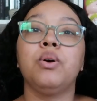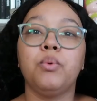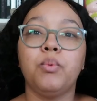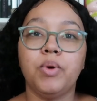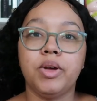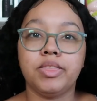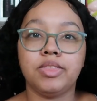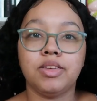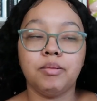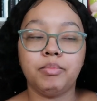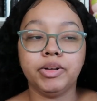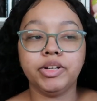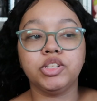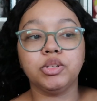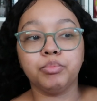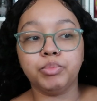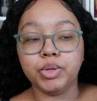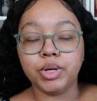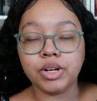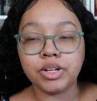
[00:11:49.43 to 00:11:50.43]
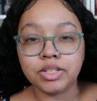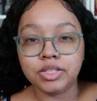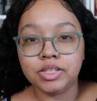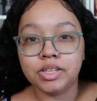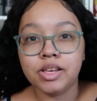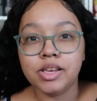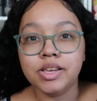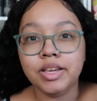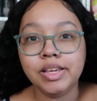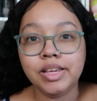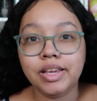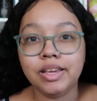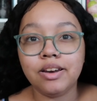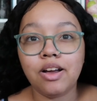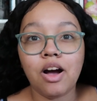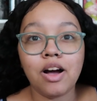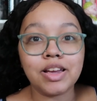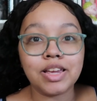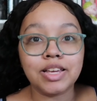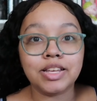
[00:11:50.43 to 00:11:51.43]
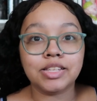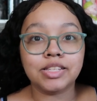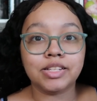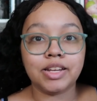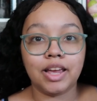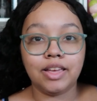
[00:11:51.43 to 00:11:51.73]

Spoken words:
with a bunch of books in August,